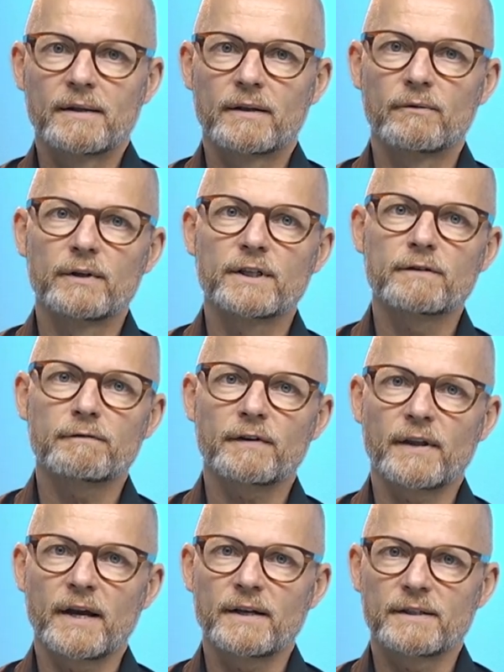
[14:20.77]
The reason for
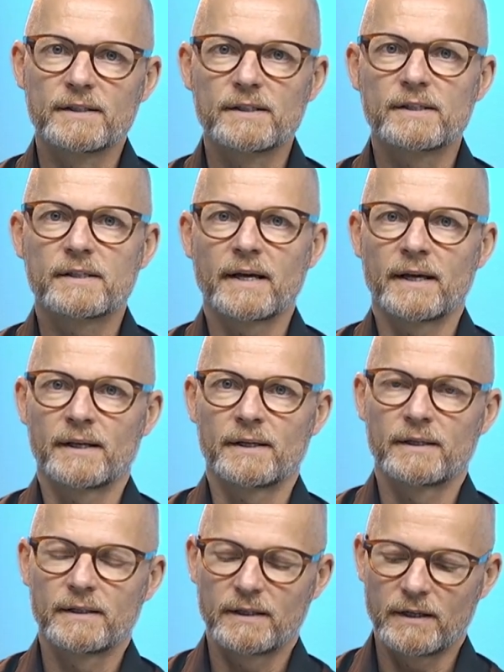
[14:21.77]
that is
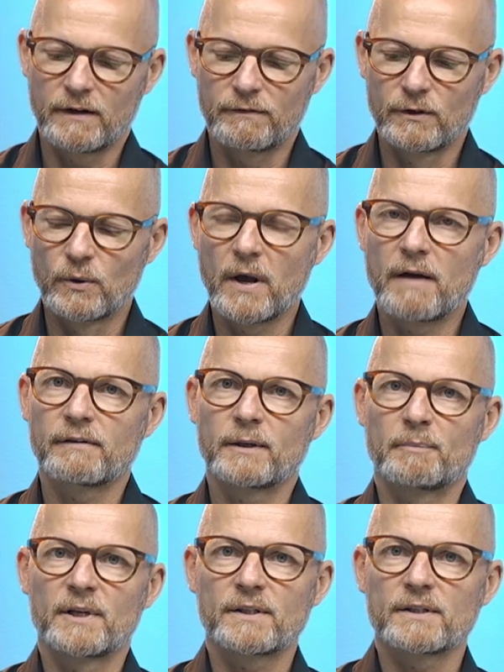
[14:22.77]
that if you have a
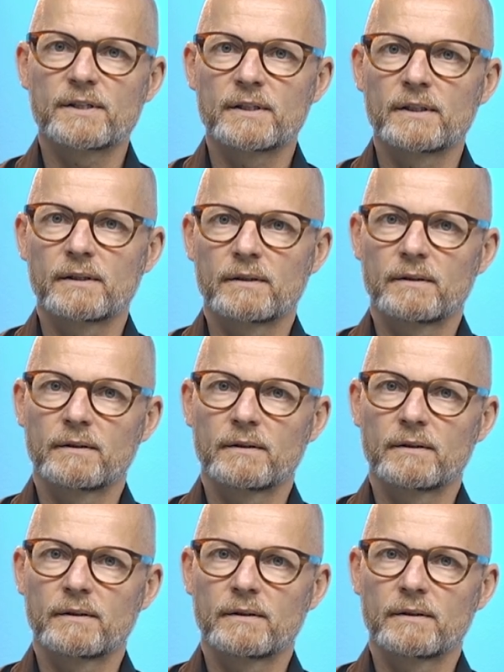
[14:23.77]
dependency